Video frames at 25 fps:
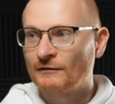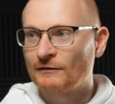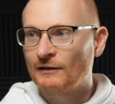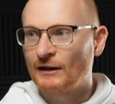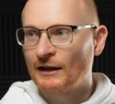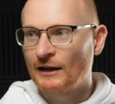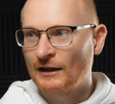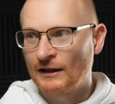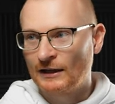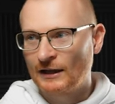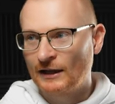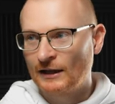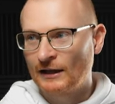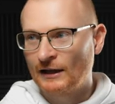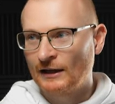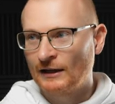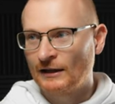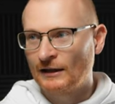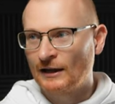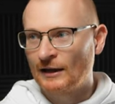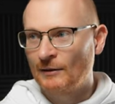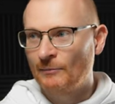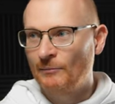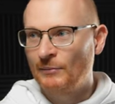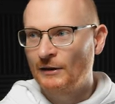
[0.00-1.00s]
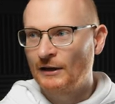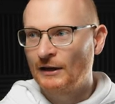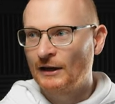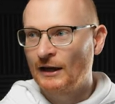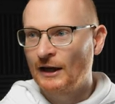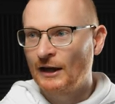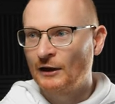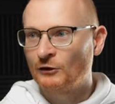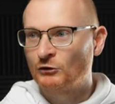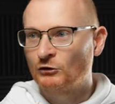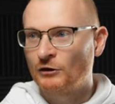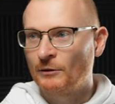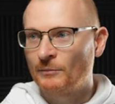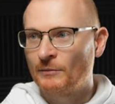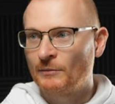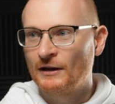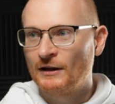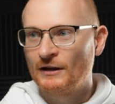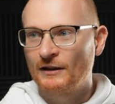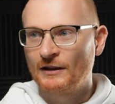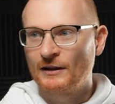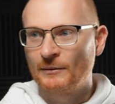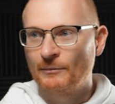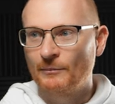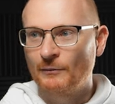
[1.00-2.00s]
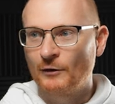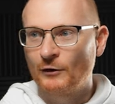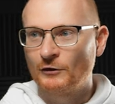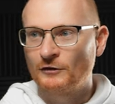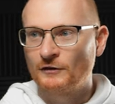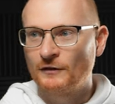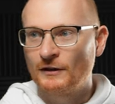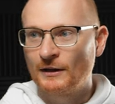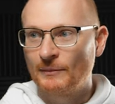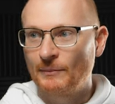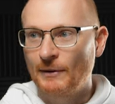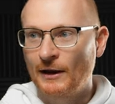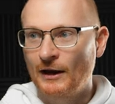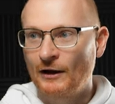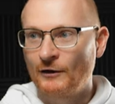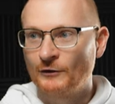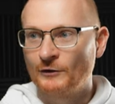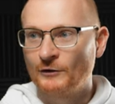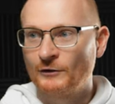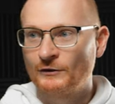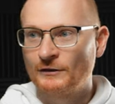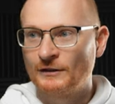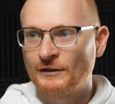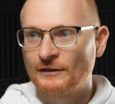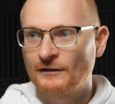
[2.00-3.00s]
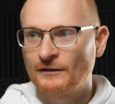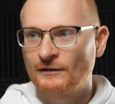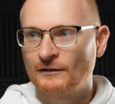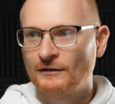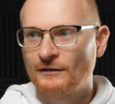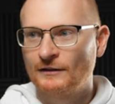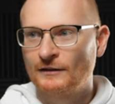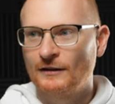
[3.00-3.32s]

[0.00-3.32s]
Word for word: and getting a bigger airdrop than most of their power users.